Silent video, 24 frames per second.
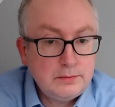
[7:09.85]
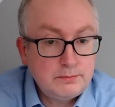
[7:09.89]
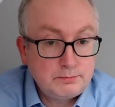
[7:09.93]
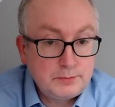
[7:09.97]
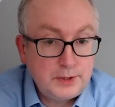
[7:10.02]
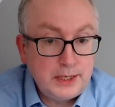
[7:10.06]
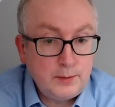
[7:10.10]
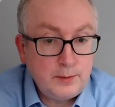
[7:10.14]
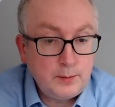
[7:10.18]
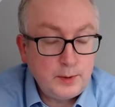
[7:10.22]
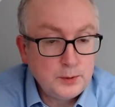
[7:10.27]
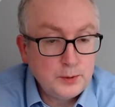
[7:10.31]
You
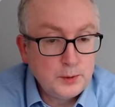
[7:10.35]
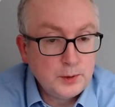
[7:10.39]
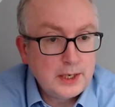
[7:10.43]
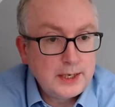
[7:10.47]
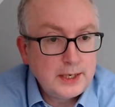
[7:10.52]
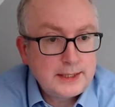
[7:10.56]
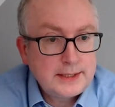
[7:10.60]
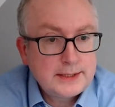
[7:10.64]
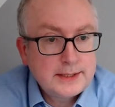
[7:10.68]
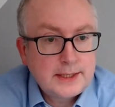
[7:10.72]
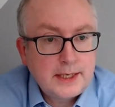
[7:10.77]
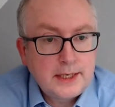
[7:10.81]
know, we'd all
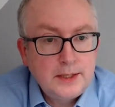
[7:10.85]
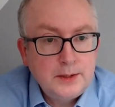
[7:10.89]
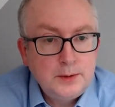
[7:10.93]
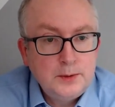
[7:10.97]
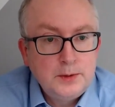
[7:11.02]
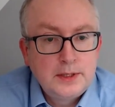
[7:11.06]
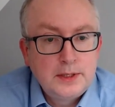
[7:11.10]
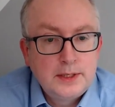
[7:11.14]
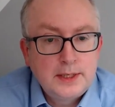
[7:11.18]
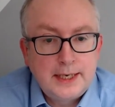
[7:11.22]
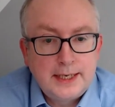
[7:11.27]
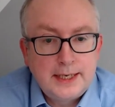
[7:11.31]
like to go
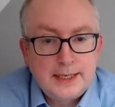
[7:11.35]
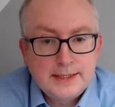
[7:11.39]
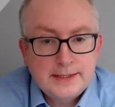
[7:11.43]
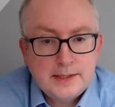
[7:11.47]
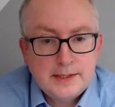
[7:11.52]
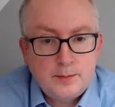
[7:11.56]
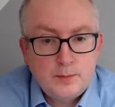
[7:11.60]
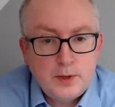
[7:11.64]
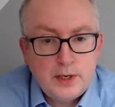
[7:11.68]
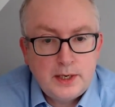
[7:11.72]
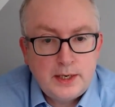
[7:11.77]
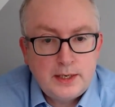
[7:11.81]

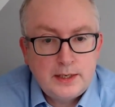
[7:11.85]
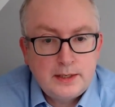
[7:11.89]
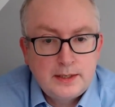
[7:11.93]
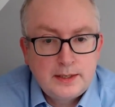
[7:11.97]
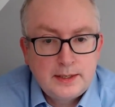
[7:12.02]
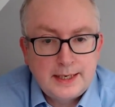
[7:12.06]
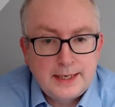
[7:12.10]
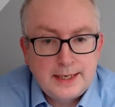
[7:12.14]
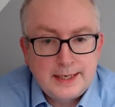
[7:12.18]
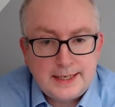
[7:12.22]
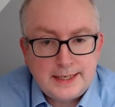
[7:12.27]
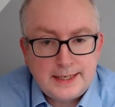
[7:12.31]
somewhere
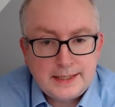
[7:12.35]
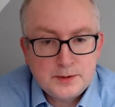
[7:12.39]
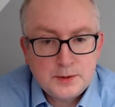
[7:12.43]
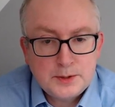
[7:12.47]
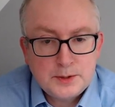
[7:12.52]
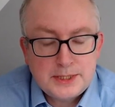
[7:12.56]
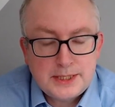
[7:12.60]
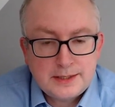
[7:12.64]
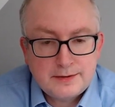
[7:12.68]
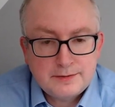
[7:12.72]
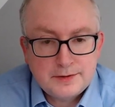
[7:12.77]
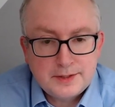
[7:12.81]

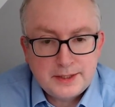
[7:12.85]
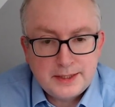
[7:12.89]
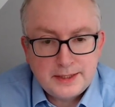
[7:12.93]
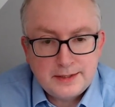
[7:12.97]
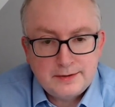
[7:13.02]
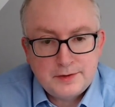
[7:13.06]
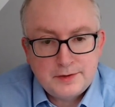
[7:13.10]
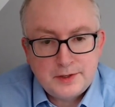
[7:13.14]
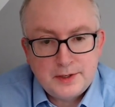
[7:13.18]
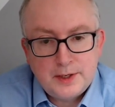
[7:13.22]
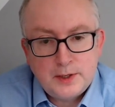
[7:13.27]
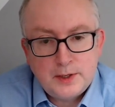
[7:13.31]
exotic for
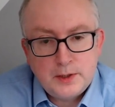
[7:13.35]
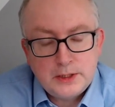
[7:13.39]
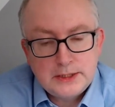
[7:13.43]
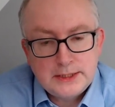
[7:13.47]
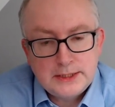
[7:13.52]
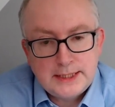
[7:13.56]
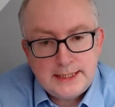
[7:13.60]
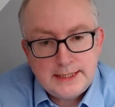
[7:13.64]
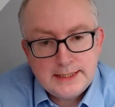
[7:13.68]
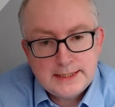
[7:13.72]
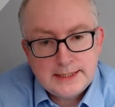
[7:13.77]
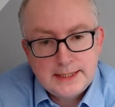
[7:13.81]
our
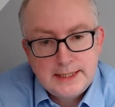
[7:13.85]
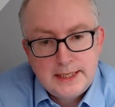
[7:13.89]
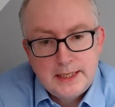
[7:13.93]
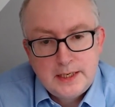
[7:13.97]
holidays,